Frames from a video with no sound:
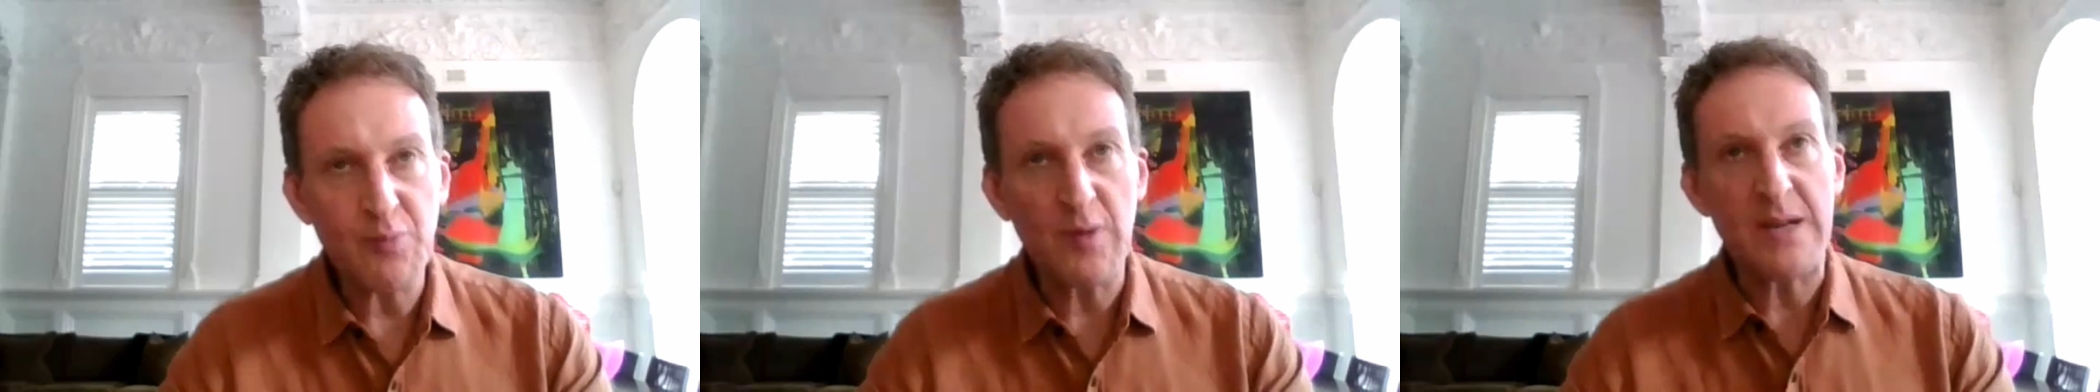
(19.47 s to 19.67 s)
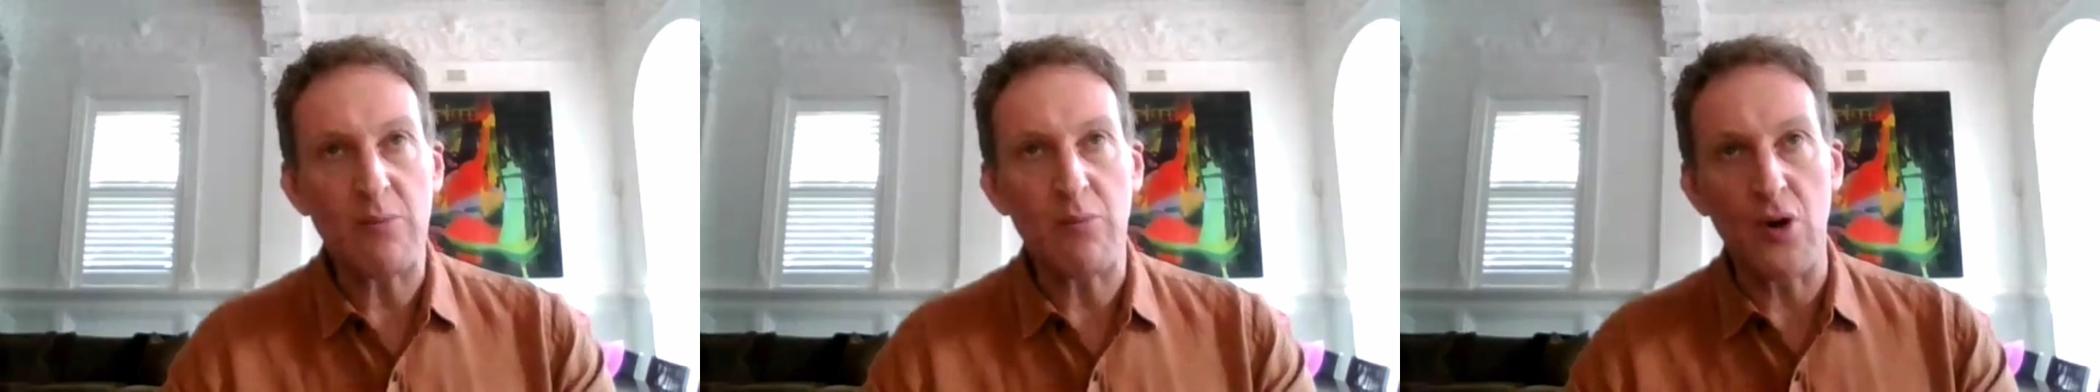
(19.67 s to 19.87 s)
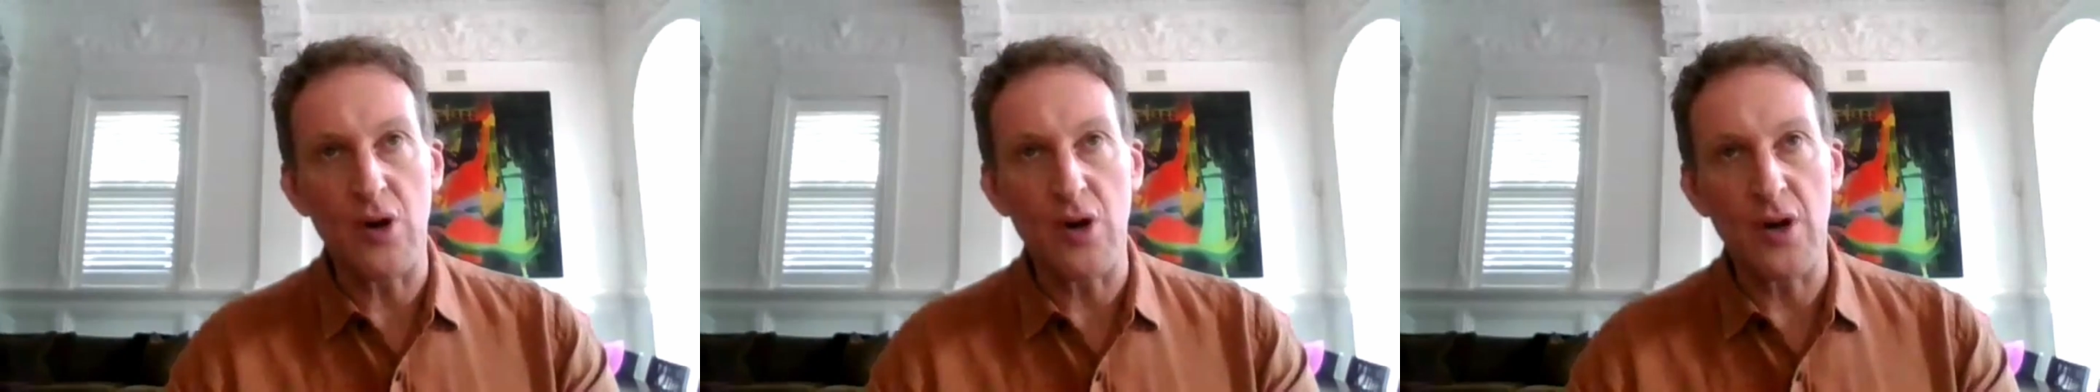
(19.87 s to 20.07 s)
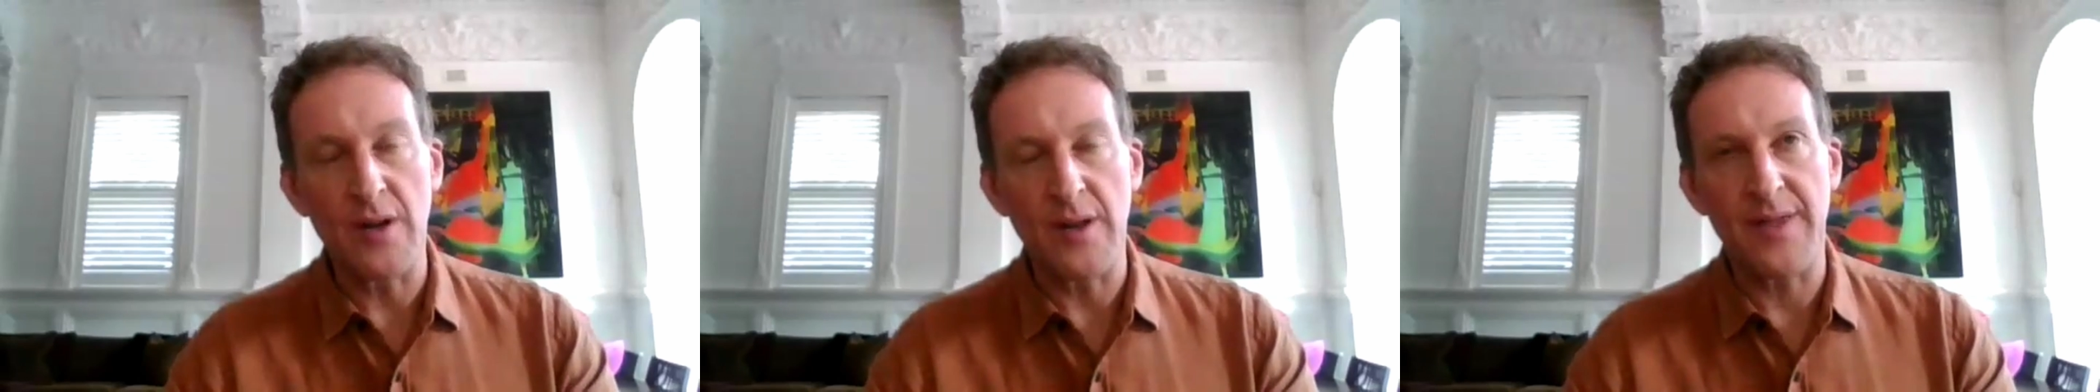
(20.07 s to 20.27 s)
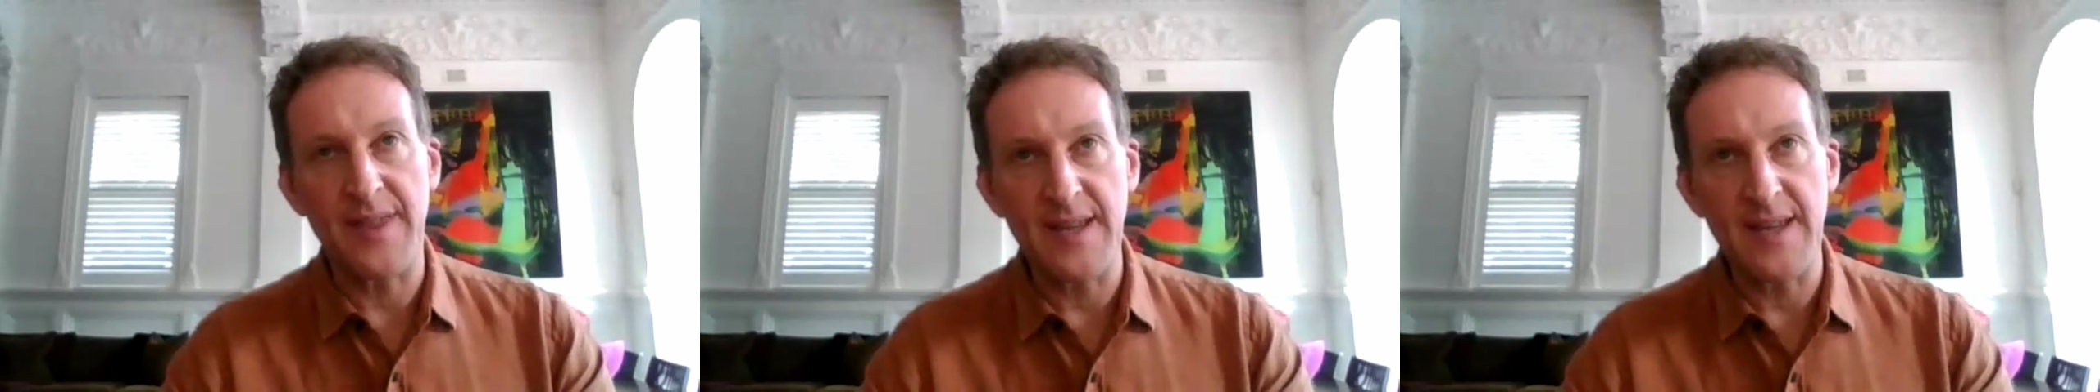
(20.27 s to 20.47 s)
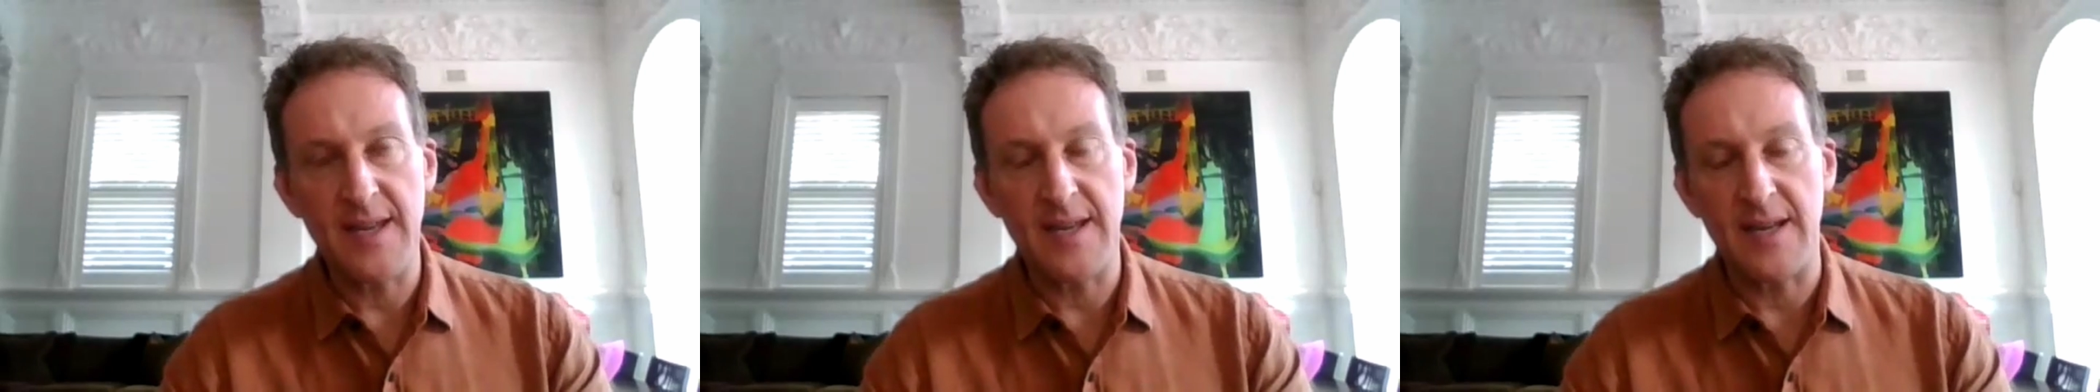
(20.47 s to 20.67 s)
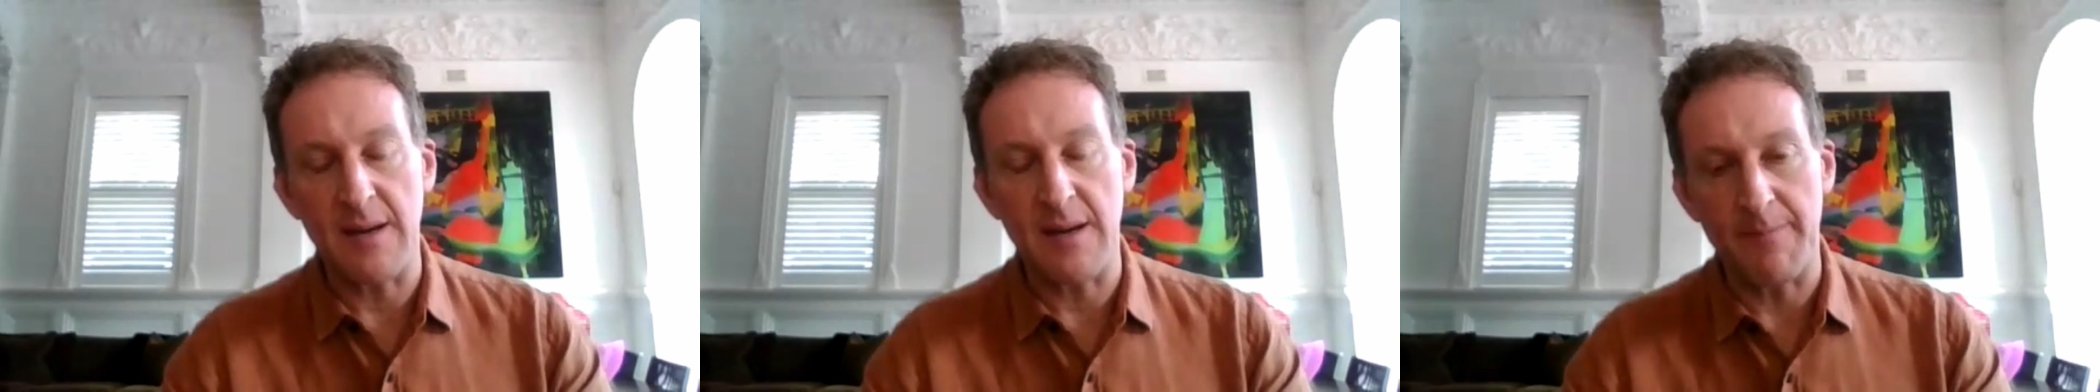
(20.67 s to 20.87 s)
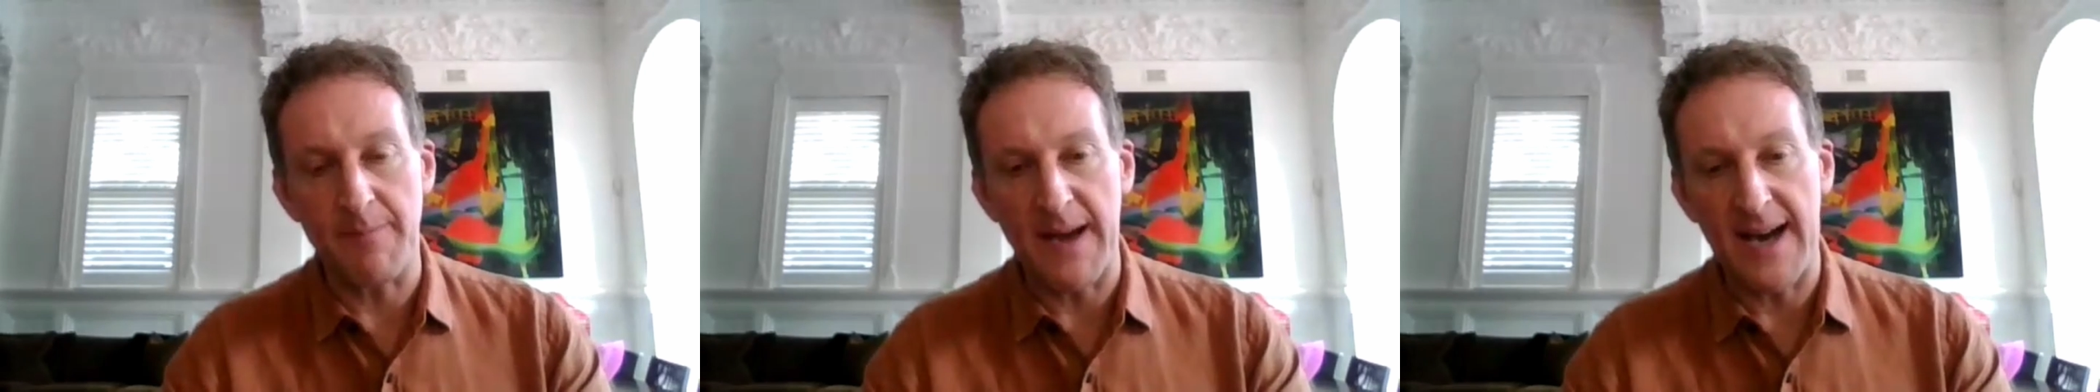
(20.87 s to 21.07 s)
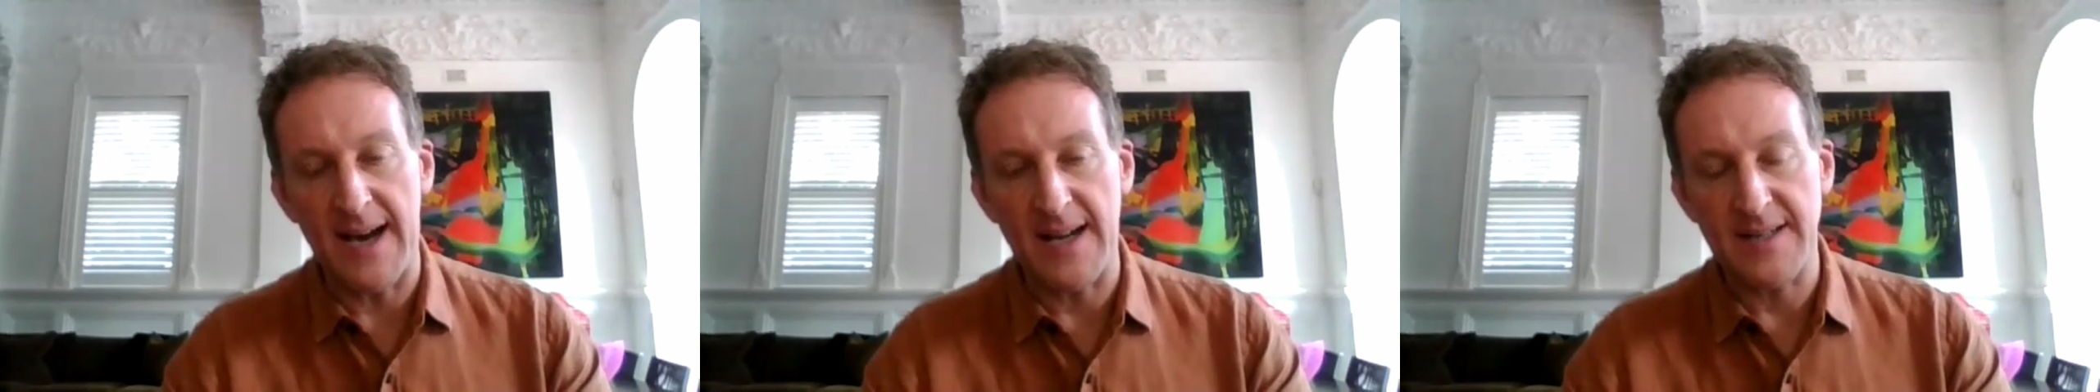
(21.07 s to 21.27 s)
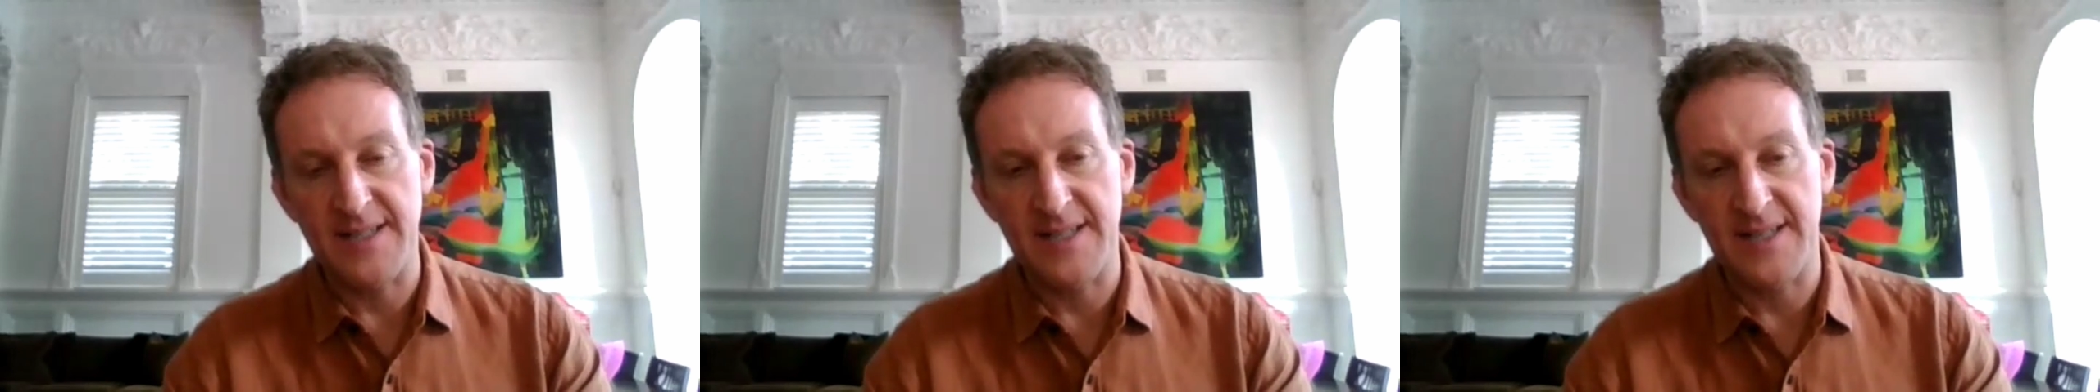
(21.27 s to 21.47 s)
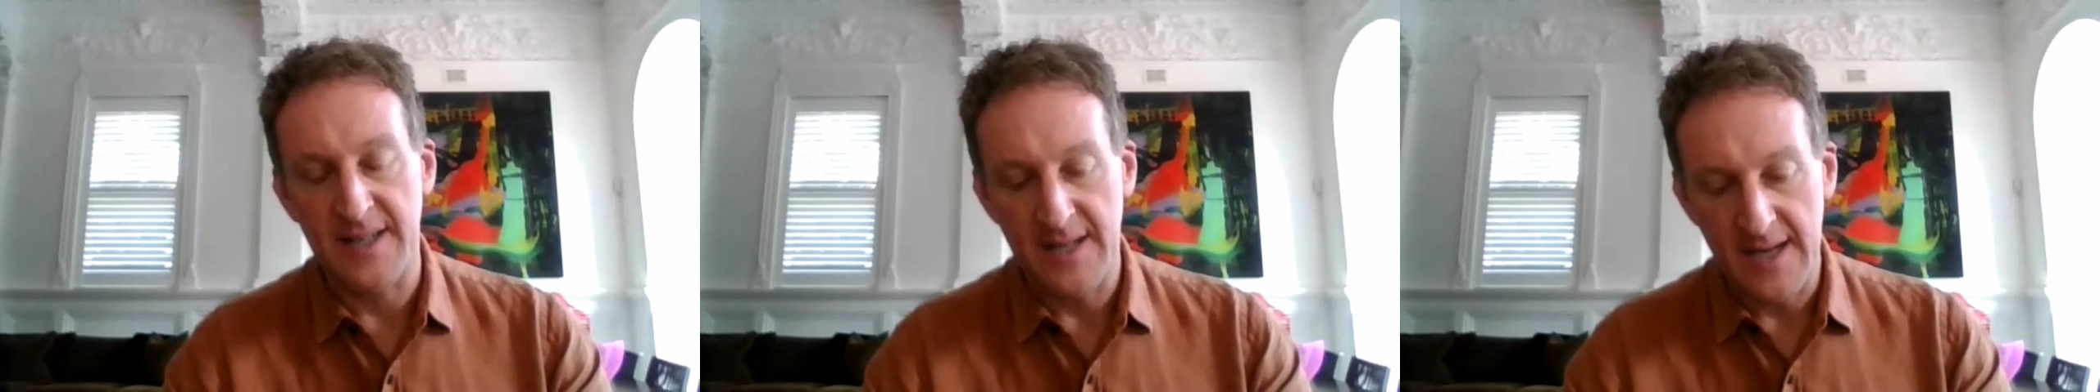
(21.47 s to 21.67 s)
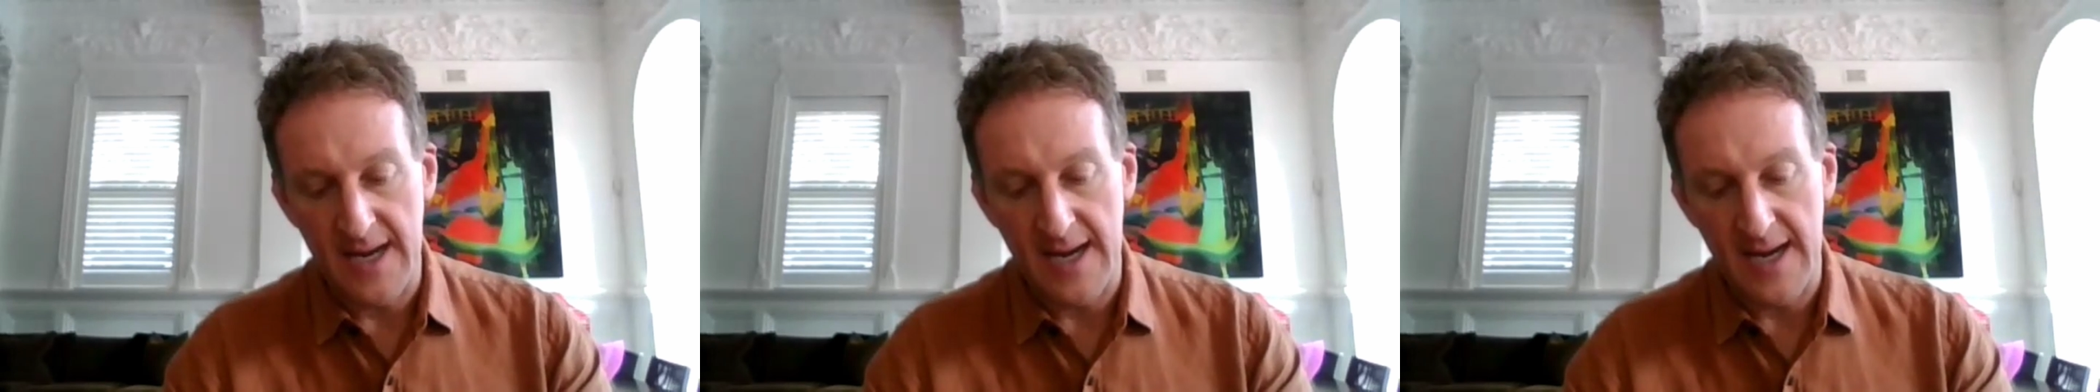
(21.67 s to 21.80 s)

we were thinking about